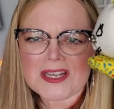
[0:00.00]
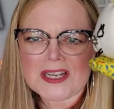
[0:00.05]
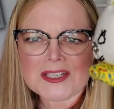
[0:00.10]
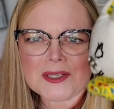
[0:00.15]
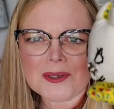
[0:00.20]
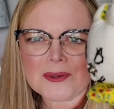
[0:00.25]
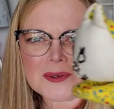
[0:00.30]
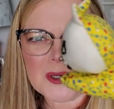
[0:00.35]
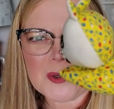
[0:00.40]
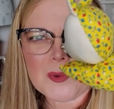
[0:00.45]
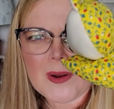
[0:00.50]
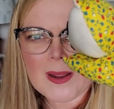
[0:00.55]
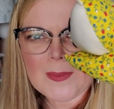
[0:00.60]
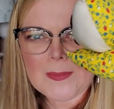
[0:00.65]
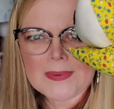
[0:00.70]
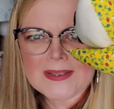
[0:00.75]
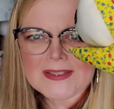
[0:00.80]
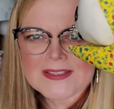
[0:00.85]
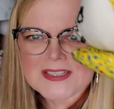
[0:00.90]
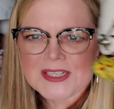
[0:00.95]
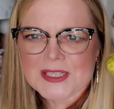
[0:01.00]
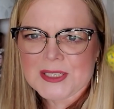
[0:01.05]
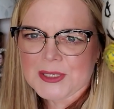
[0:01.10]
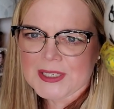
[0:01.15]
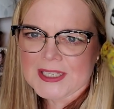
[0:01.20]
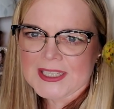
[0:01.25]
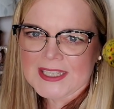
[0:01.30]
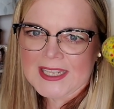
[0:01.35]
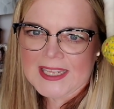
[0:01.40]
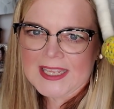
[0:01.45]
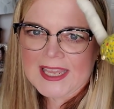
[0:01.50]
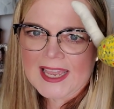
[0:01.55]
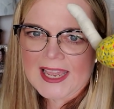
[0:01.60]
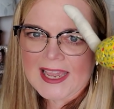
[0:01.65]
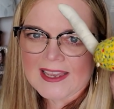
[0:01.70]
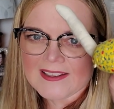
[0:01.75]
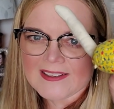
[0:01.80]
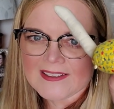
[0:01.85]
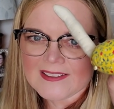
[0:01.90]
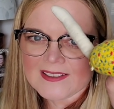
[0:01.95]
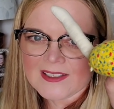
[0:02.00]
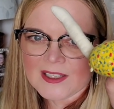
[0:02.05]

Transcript: I don't know why, but it's a little kitty cat